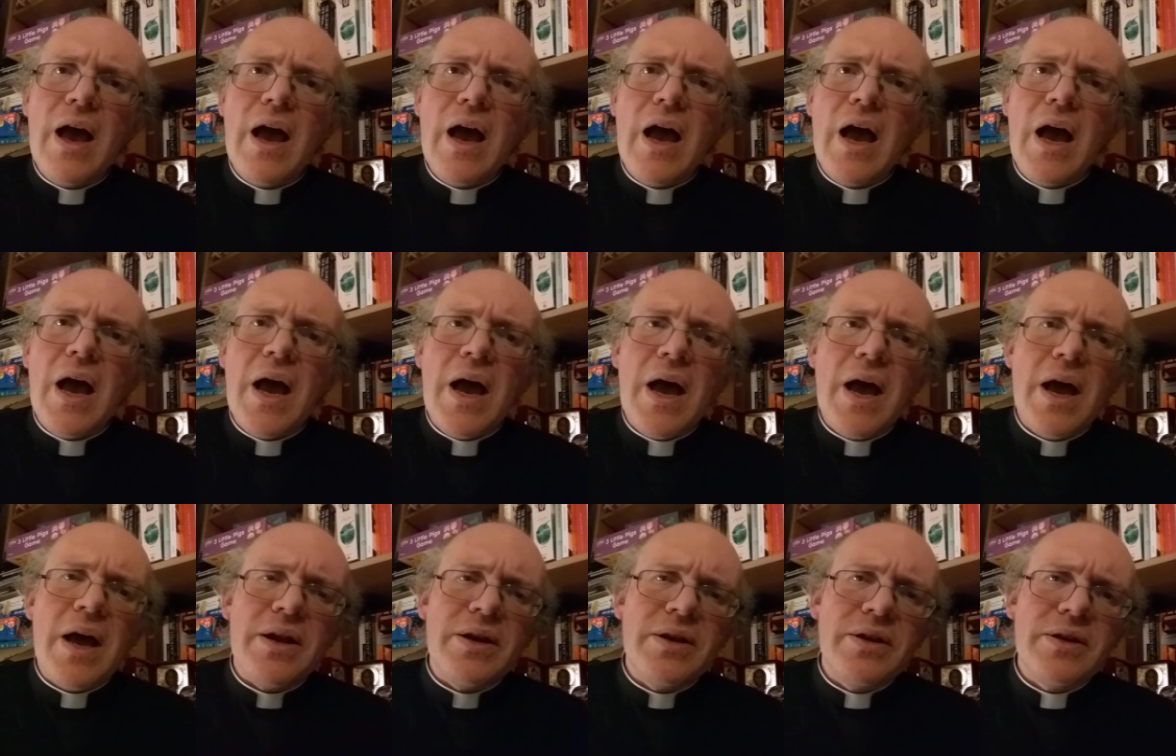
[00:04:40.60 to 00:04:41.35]

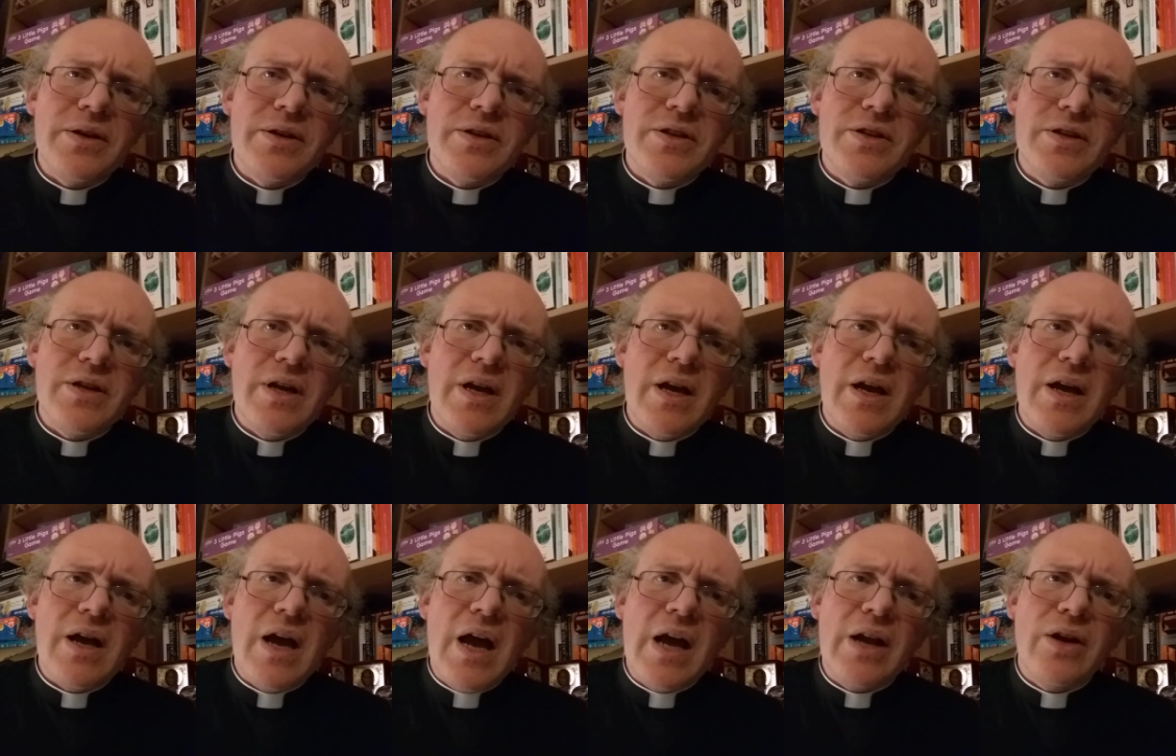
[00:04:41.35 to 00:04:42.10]
and
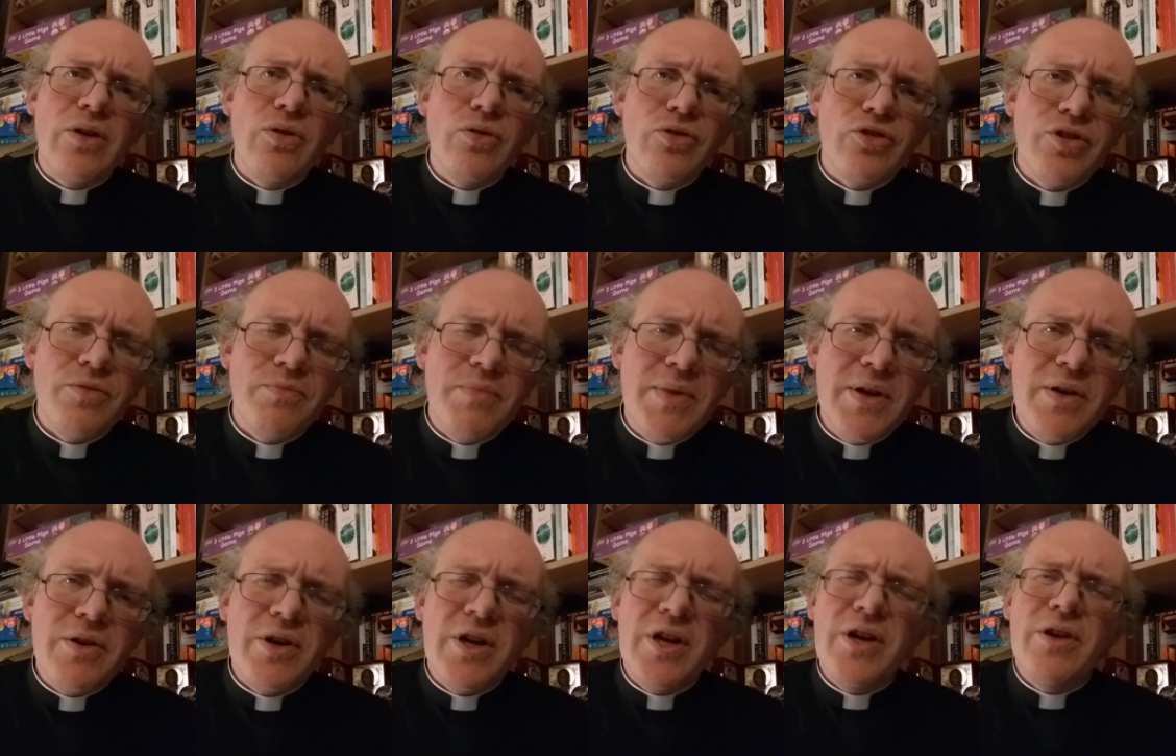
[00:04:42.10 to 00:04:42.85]
had looked at
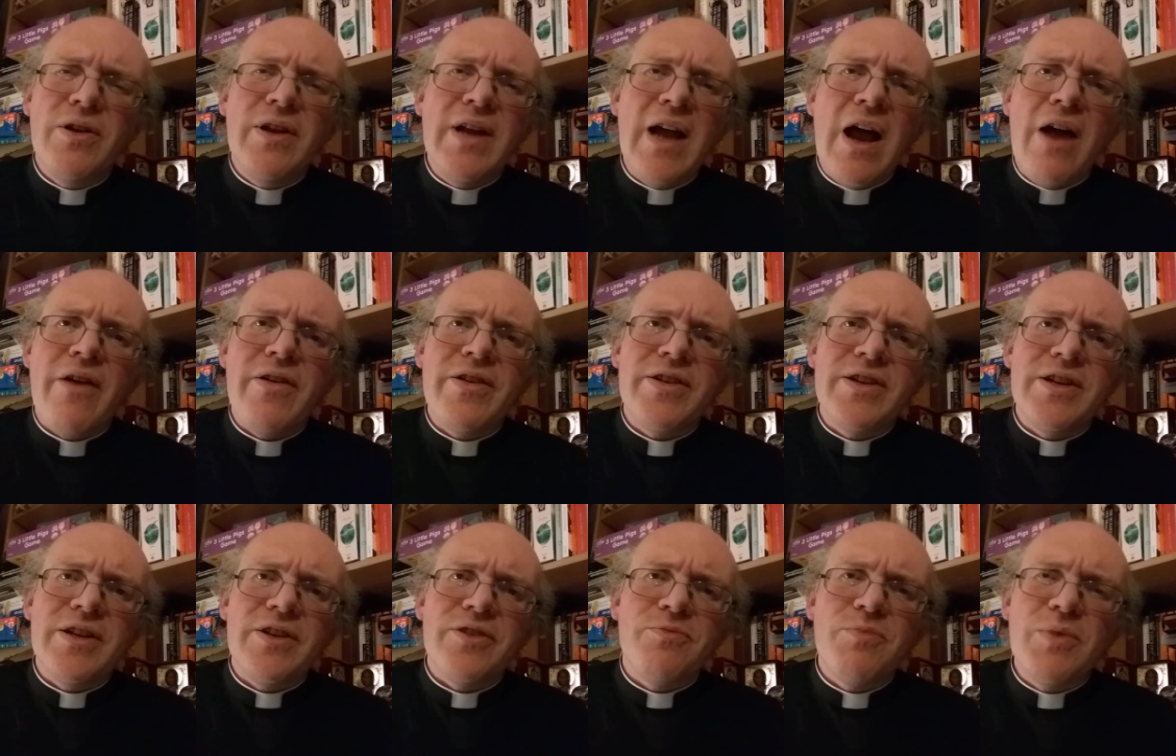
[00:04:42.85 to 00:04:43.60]

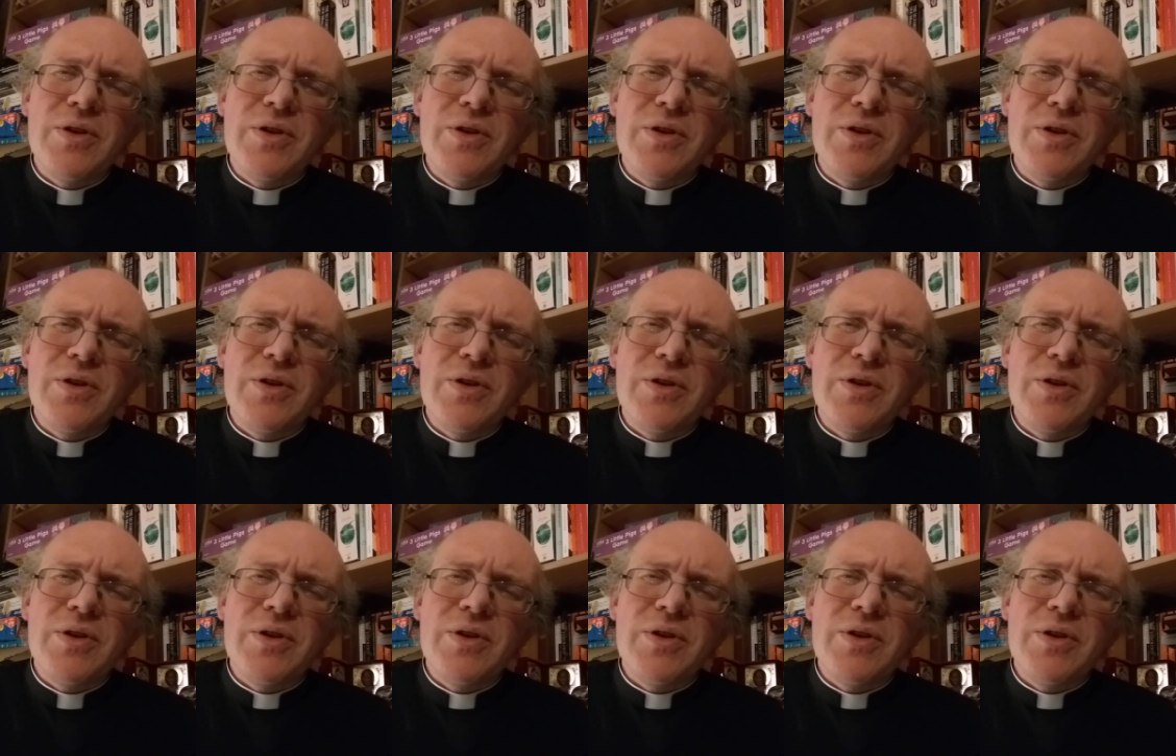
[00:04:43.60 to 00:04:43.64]
peculiarities,